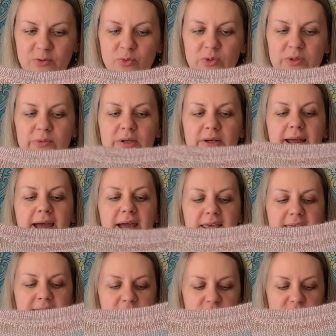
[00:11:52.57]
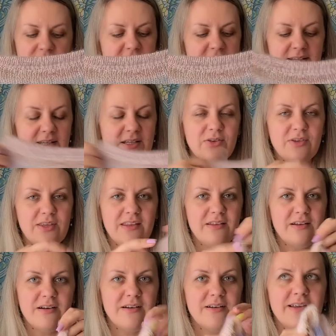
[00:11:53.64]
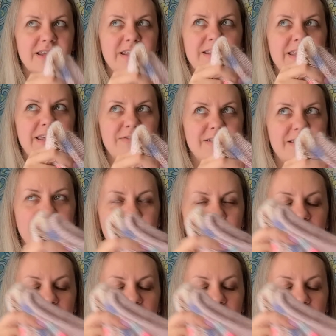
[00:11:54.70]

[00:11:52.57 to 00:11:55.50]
when we're hanging out and knitting together in the evening.